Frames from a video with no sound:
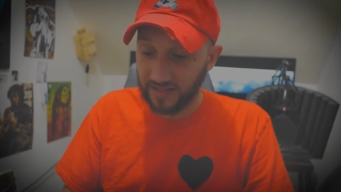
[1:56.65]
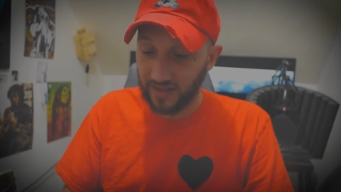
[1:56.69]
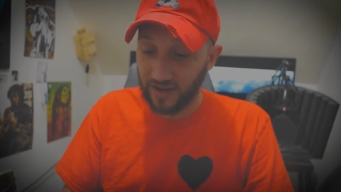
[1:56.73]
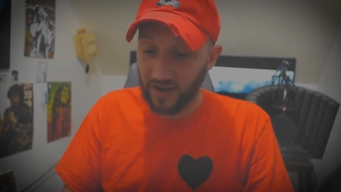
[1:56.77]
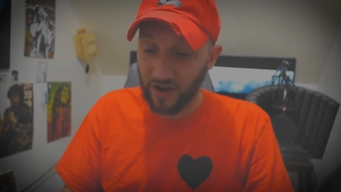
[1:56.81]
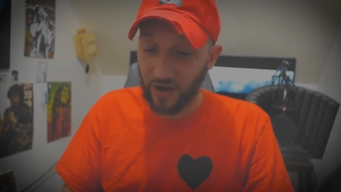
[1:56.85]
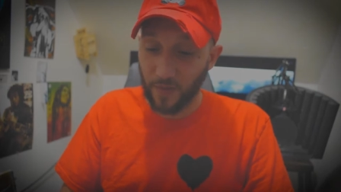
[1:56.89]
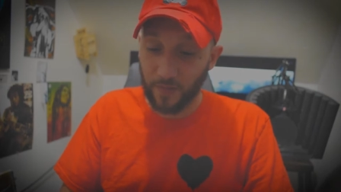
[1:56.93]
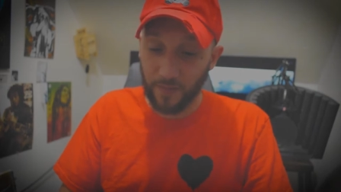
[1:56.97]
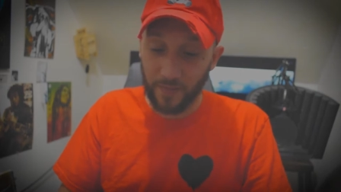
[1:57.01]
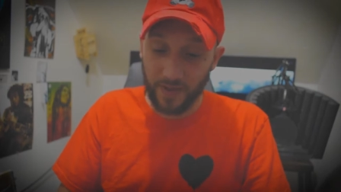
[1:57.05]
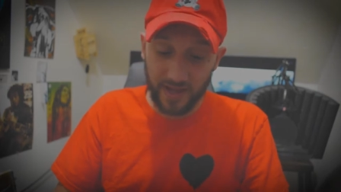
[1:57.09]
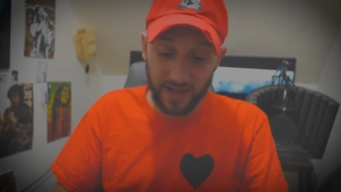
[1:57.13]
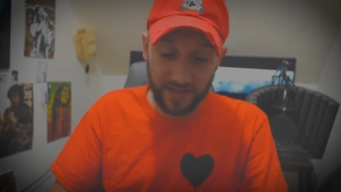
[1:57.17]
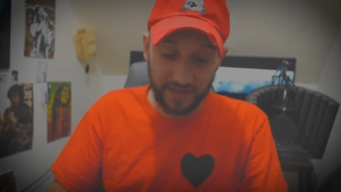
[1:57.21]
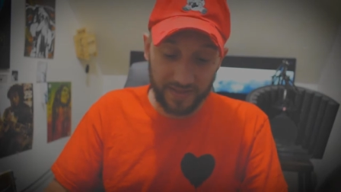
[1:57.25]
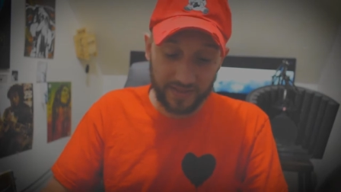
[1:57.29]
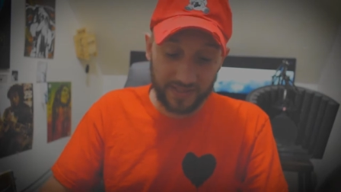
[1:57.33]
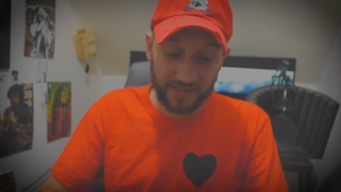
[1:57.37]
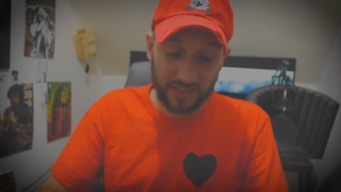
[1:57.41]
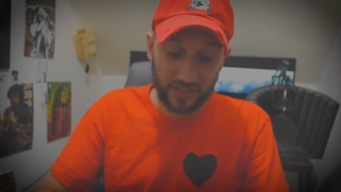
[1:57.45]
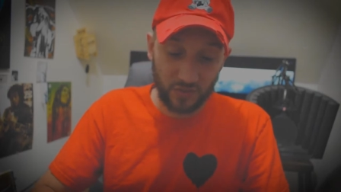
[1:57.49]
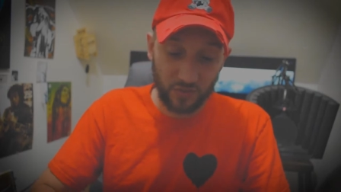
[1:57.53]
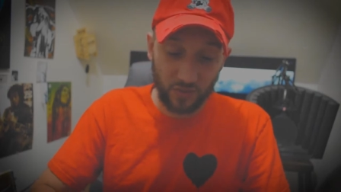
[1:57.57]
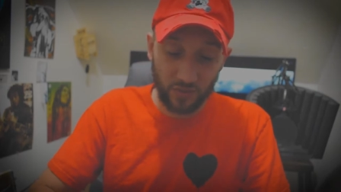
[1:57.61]
Oh man,
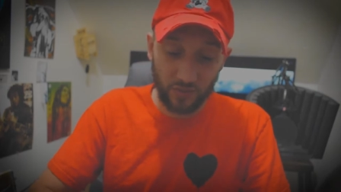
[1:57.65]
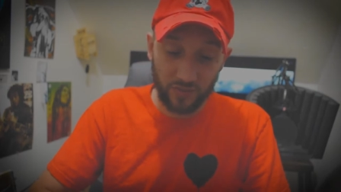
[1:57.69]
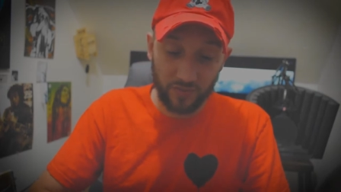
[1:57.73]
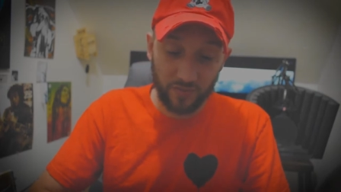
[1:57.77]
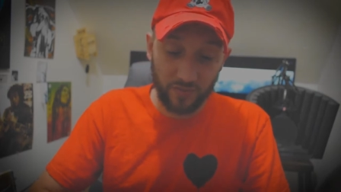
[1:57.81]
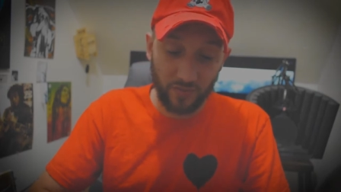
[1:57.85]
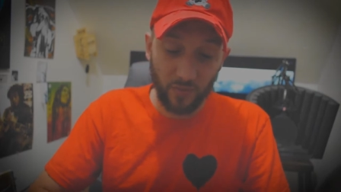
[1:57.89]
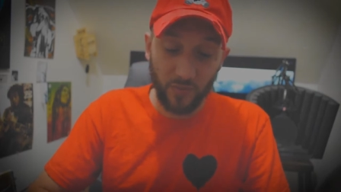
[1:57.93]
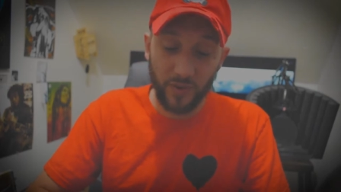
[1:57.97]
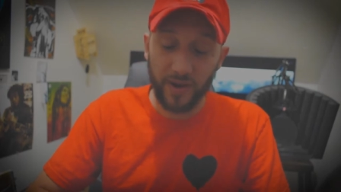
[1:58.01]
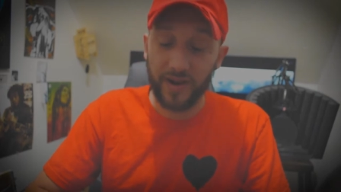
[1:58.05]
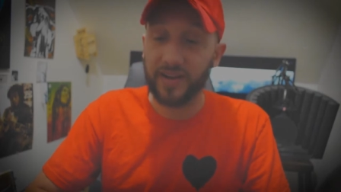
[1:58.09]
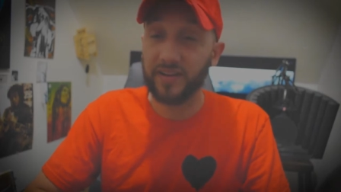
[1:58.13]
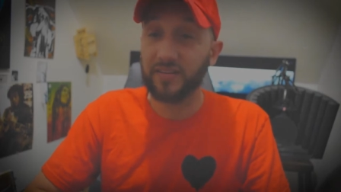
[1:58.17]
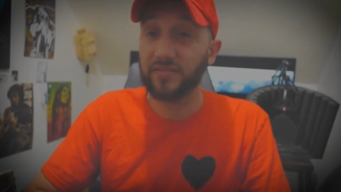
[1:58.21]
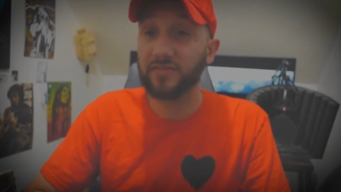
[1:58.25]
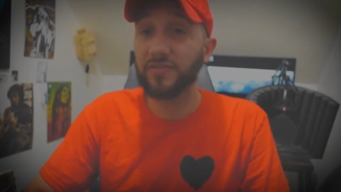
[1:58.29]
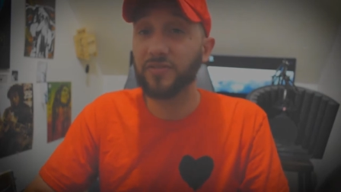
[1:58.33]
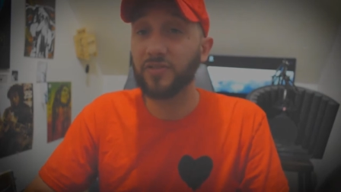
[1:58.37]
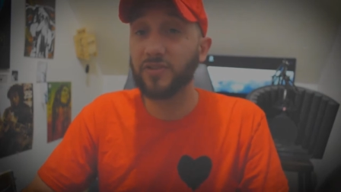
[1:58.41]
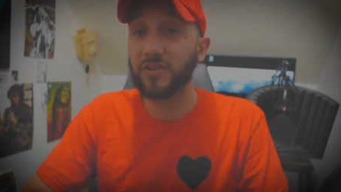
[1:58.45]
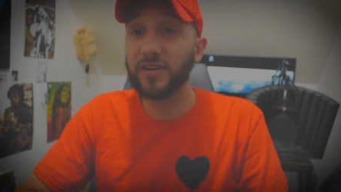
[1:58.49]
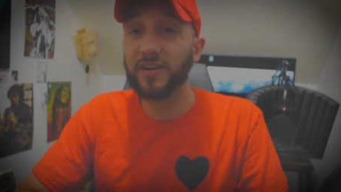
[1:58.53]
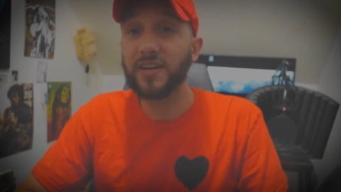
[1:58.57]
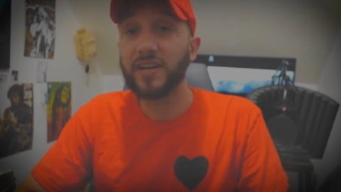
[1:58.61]
this is what we've been waiting
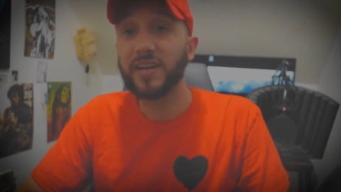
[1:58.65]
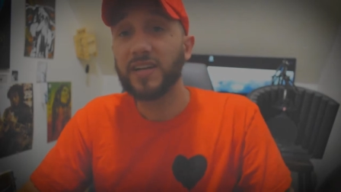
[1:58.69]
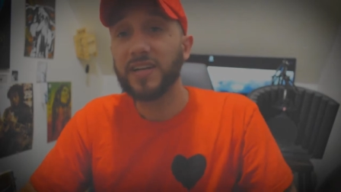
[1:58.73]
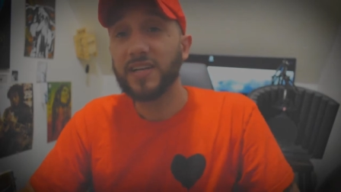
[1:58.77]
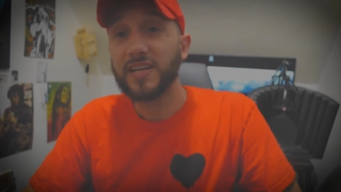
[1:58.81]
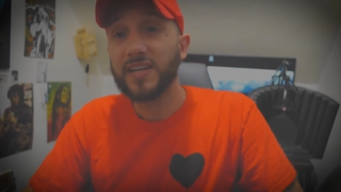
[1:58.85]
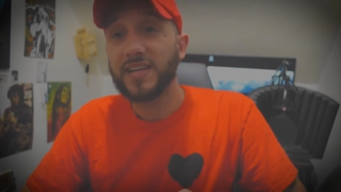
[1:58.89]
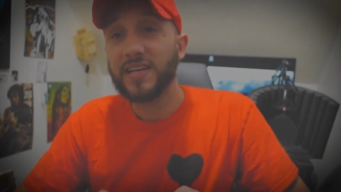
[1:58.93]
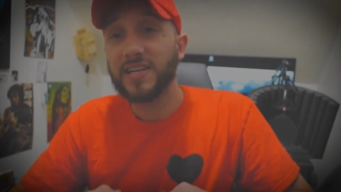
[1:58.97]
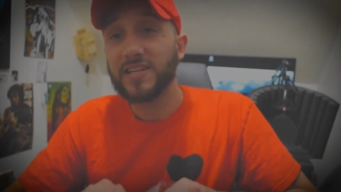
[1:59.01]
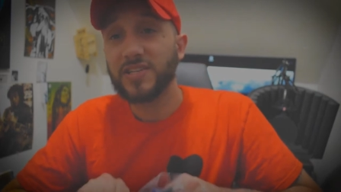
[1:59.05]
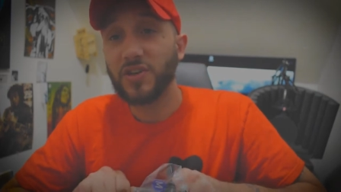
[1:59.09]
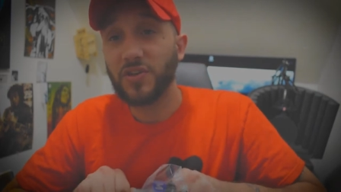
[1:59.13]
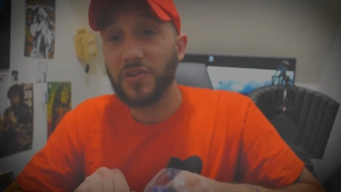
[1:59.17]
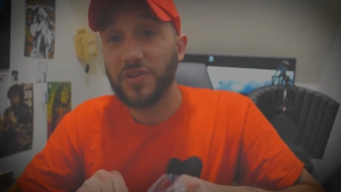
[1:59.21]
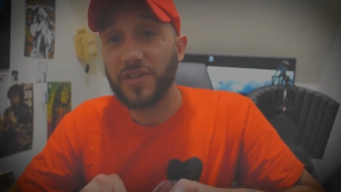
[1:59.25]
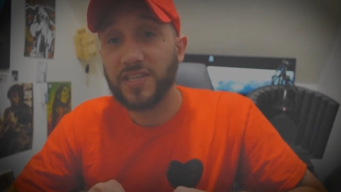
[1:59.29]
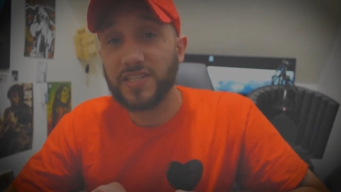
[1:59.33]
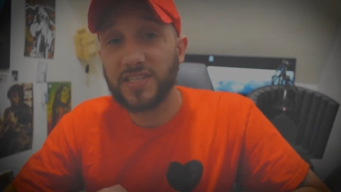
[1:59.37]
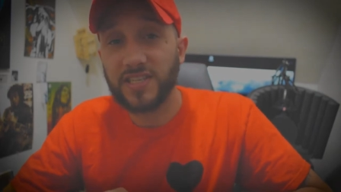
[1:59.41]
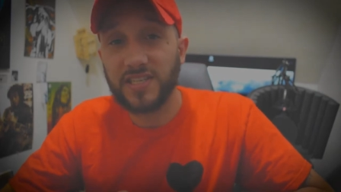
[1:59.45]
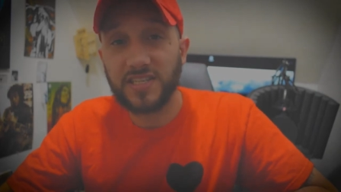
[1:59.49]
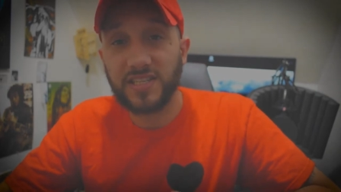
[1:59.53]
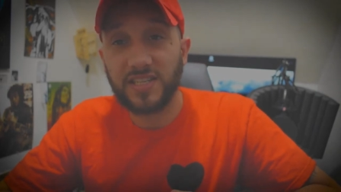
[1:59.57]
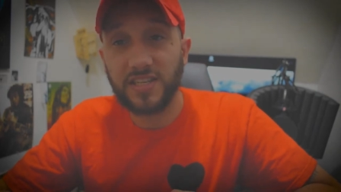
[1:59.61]
for. So
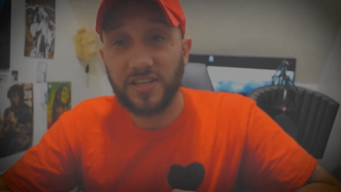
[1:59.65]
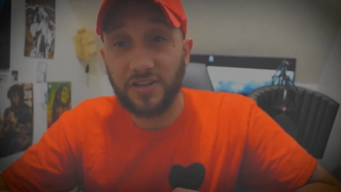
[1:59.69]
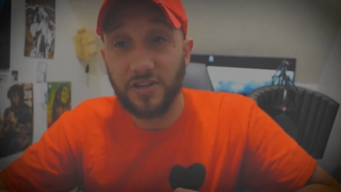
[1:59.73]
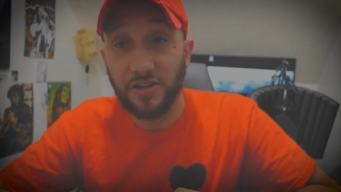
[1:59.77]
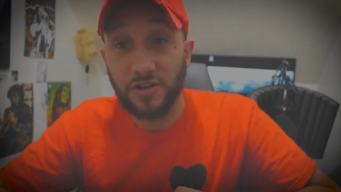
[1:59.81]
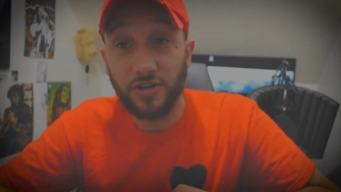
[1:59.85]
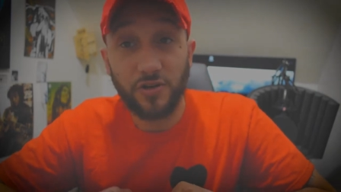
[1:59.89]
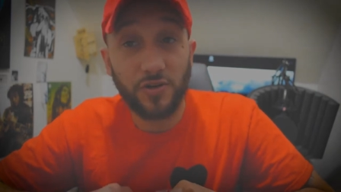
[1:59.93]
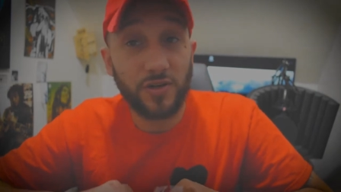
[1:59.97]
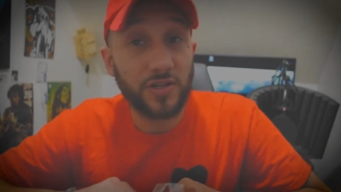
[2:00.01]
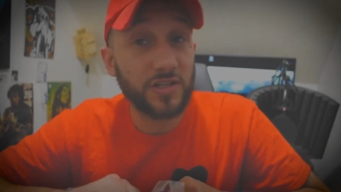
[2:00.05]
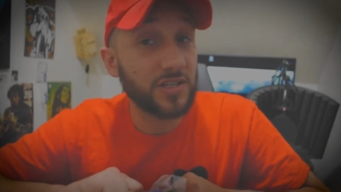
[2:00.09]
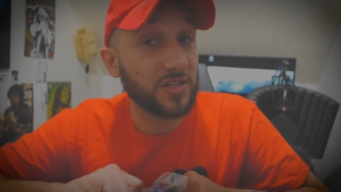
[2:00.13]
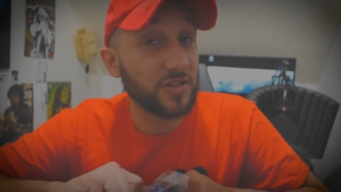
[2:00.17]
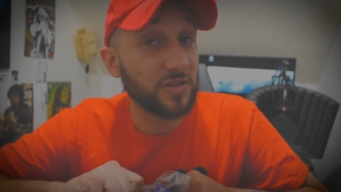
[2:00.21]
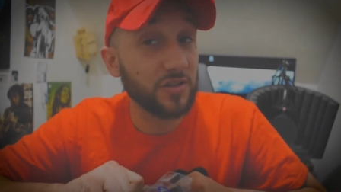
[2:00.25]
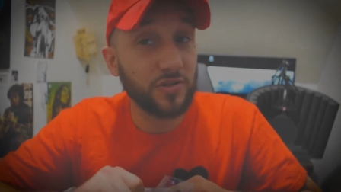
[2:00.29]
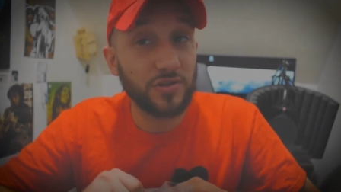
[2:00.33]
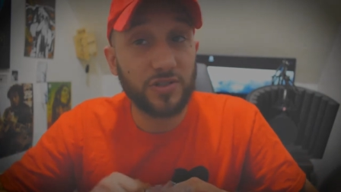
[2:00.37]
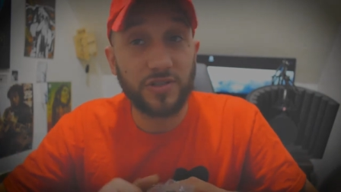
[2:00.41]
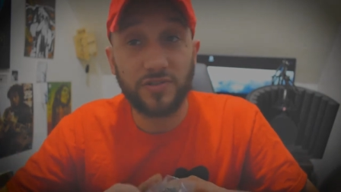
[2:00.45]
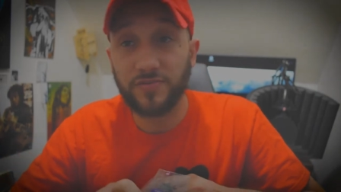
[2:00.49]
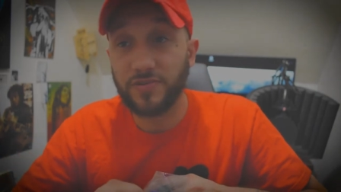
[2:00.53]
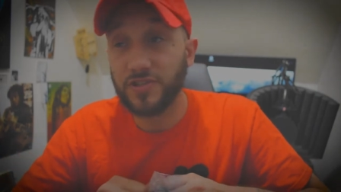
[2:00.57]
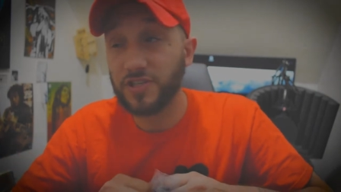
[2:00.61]
this is the new
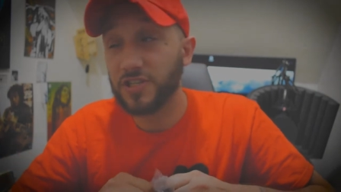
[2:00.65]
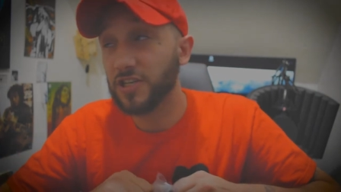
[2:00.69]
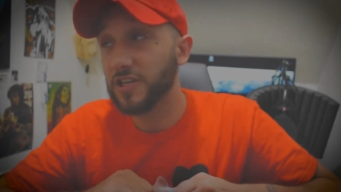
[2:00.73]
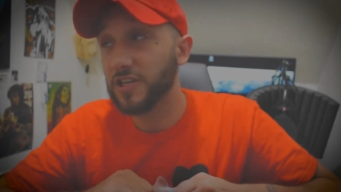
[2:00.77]
exclusive.